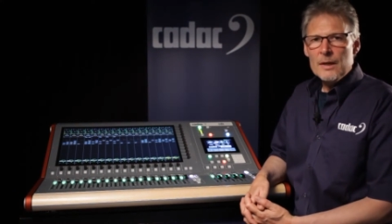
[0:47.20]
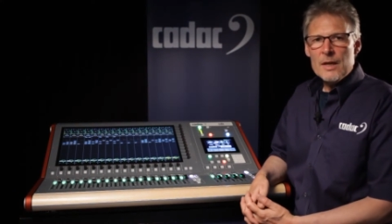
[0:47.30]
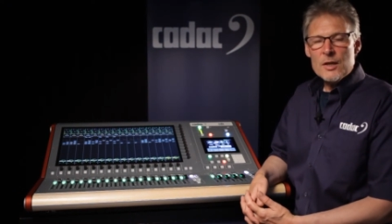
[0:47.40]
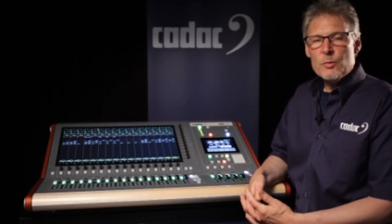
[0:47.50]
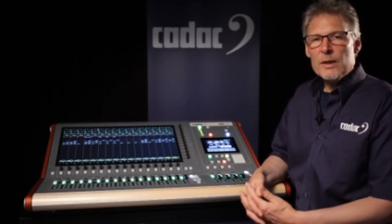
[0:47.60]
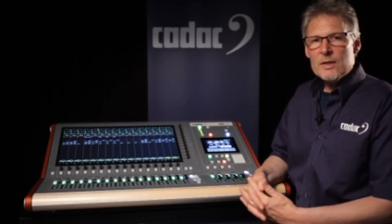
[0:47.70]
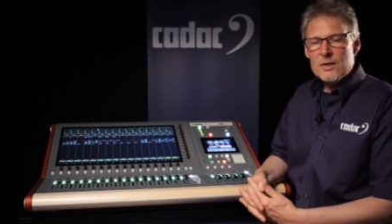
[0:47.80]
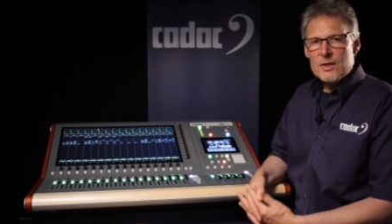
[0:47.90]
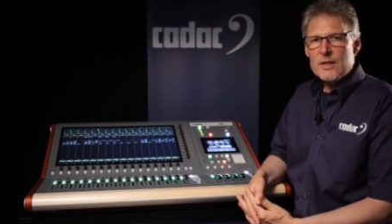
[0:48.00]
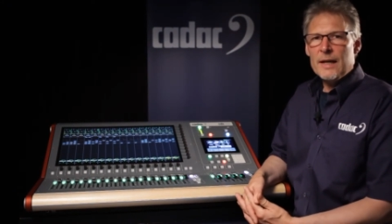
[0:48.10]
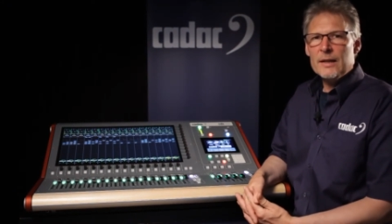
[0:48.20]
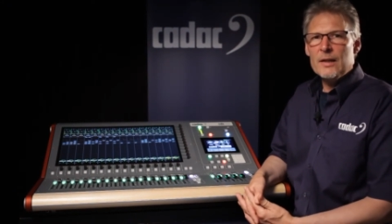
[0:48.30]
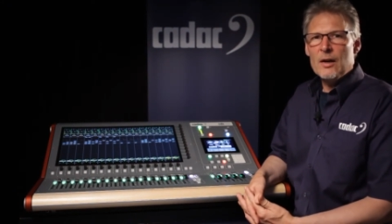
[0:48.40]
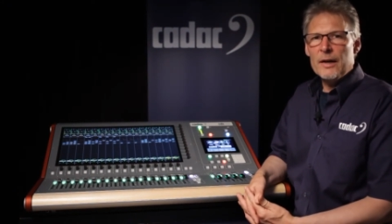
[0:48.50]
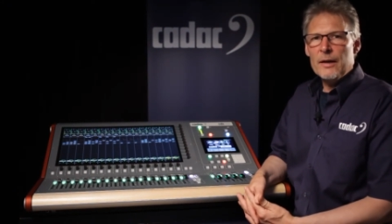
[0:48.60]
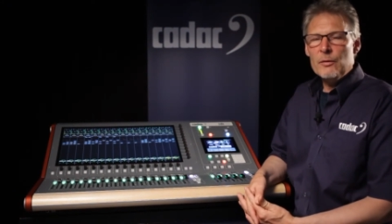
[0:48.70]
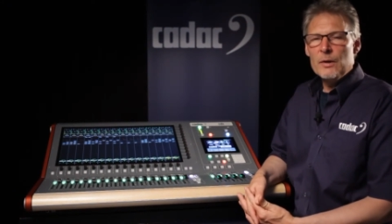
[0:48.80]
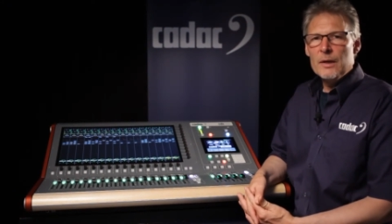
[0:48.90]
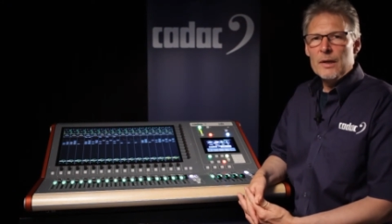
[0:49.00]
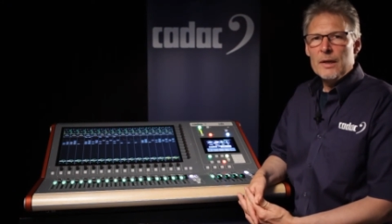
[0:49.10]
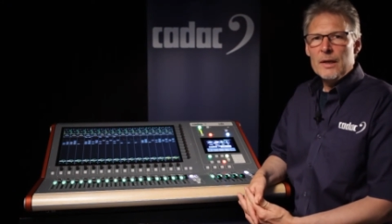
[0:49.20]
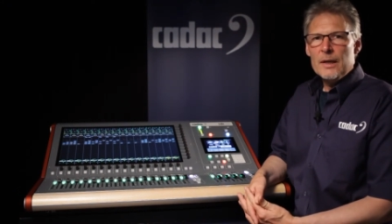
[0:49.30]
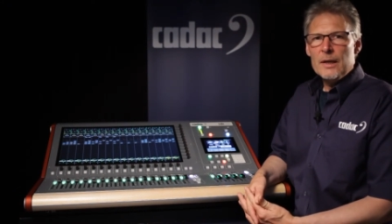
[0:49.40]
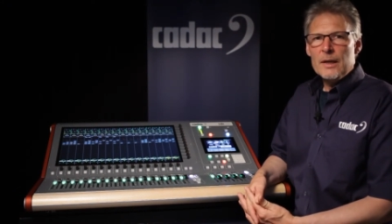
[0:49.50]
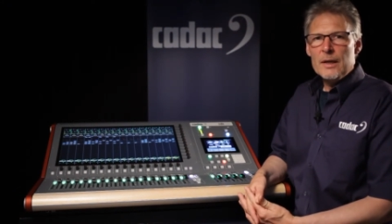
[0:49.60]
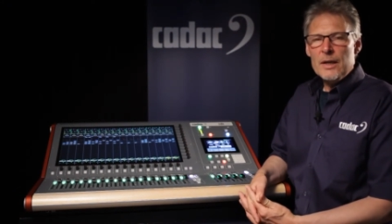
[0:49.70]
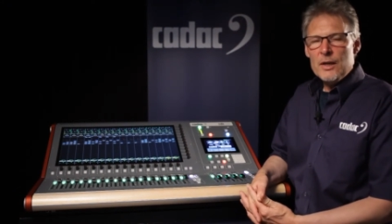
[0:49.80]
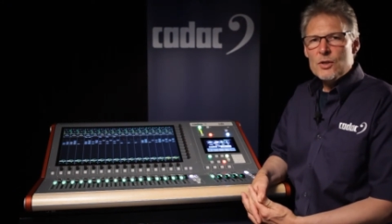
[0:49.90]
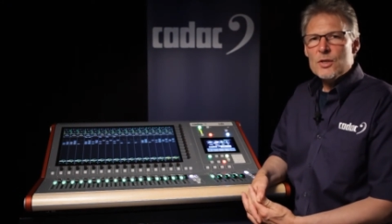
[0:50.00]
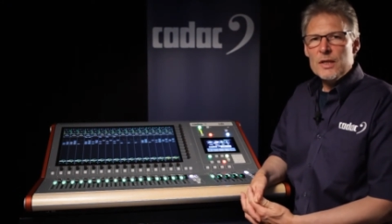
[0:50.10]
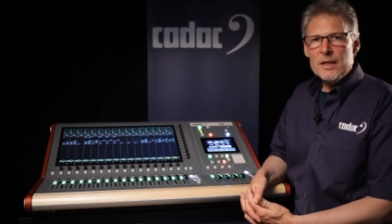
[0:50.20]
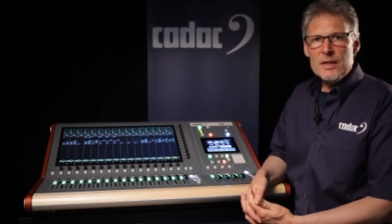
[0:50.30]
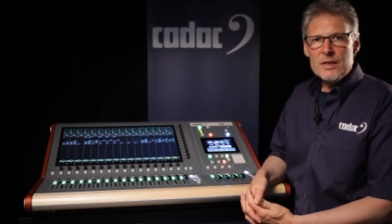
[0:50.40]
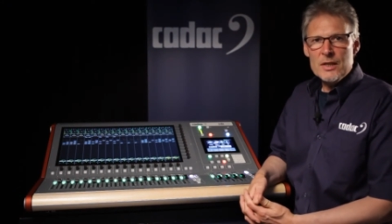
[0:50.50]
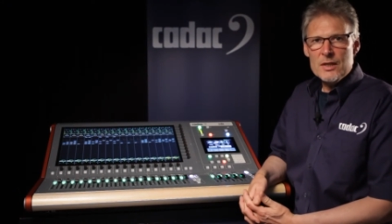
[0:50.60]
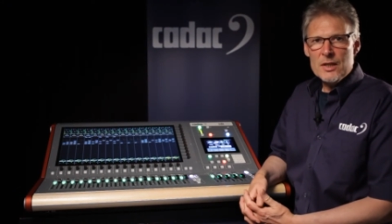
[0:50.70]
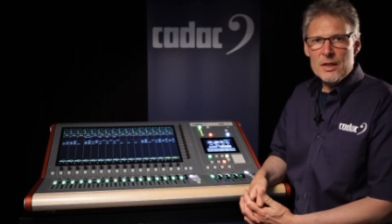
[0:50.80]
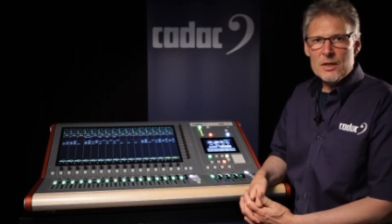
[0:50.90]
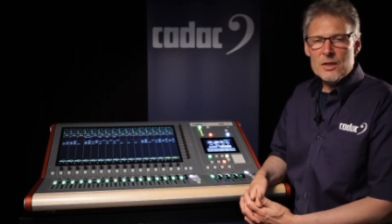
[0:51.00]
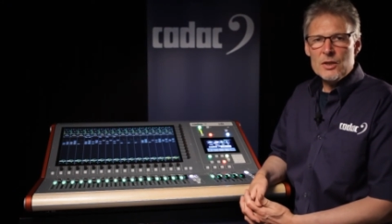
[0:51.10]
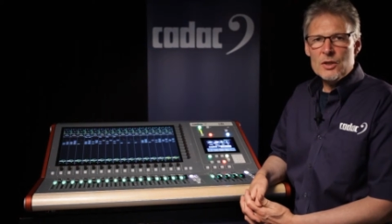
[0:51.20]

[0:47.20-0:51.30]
As well as the standard I.O., each CDC6